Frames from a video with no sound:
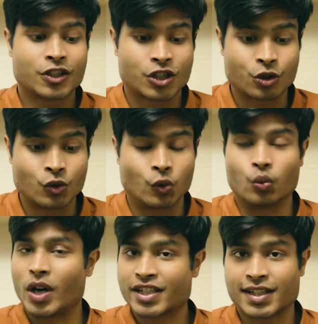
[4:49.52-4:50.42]
to
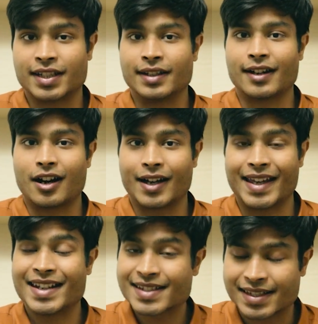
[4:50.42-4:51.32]
watch it
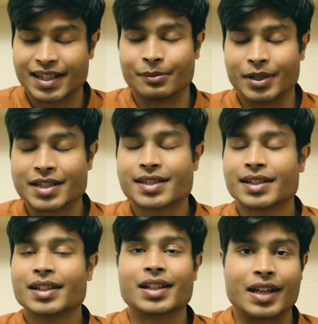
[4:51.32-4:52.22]
in
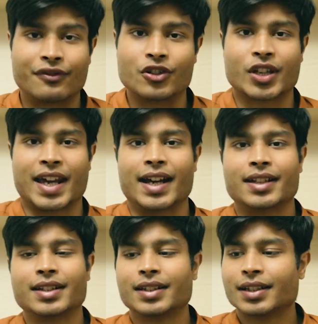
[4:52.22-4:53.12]
cinemas if you
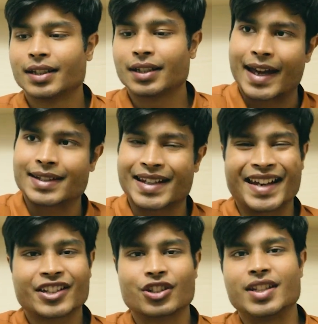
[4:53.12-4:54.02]
can. And
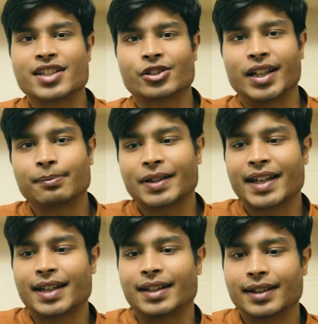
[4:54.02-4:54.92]
getting to the
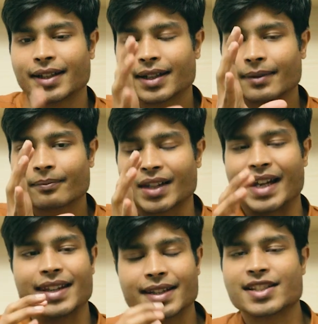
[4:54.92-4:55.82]
screenplay,
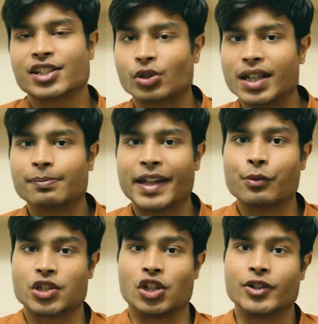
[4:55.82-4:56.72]
I think the screenplay
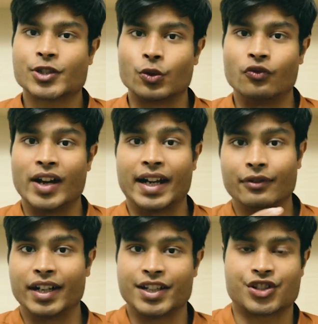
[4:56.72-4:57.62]
was also very,
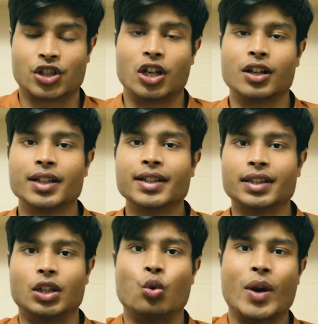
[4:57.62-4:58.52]
very strong.
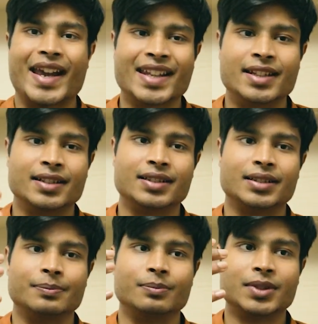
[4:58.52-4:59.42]
The way
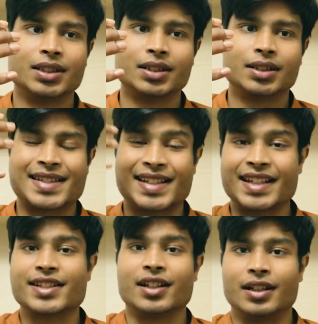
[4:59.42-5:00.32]
the
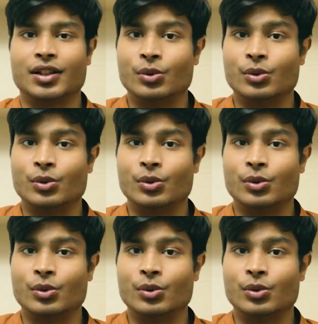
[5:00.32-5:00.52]
scenes are